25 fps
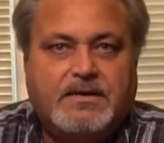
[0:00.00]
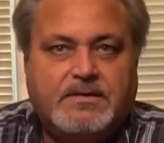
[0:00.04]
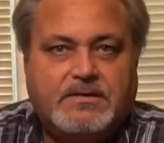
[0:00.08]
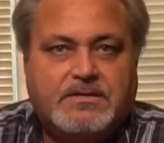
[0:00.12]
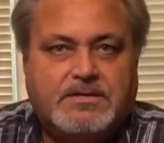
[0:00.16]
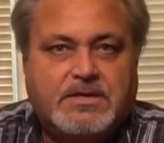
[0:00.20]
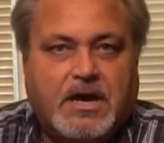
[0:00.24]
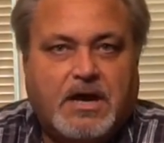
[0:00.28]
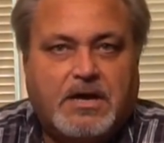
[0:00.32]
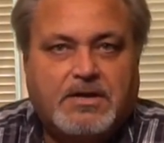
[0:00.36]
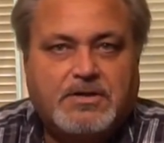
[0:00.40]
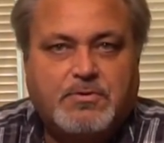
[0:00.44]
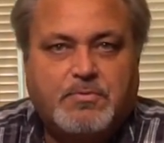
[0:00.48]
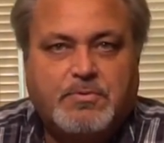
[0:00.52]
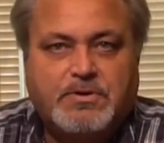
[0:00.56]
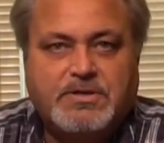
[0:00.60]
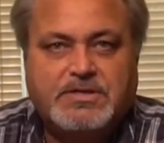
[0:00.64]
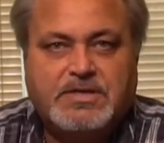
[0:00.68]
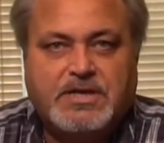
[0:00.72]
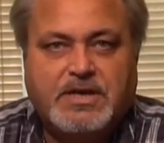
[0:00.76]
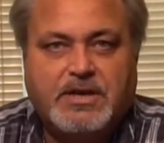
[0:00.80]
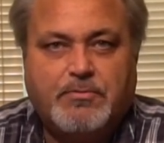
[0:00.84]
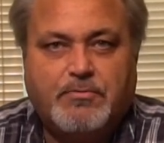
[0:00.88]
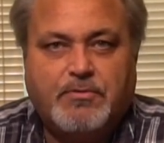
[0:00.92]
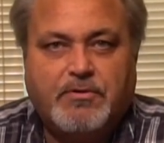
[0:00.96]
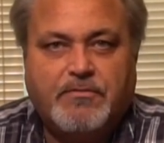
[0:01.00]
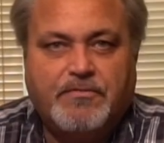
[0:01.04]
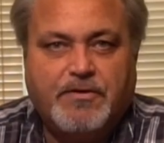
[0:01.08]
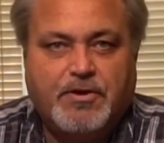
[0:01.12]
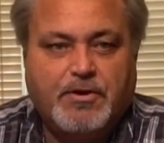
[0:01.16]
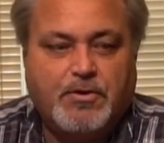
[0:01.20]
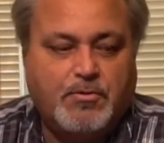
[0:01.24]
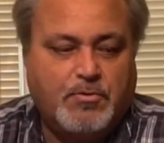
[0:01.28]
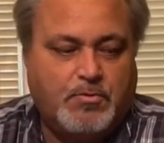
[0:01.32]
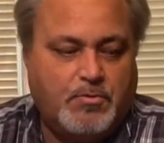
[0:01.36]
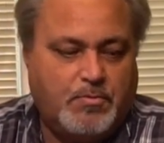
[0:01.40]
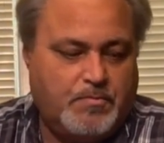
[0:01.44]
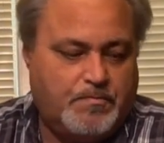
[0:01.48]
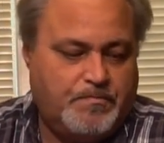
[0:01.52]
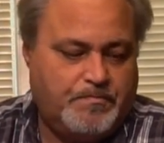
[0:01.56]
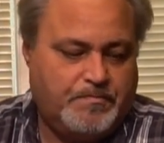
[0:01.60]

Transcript: Scotch whiskey review.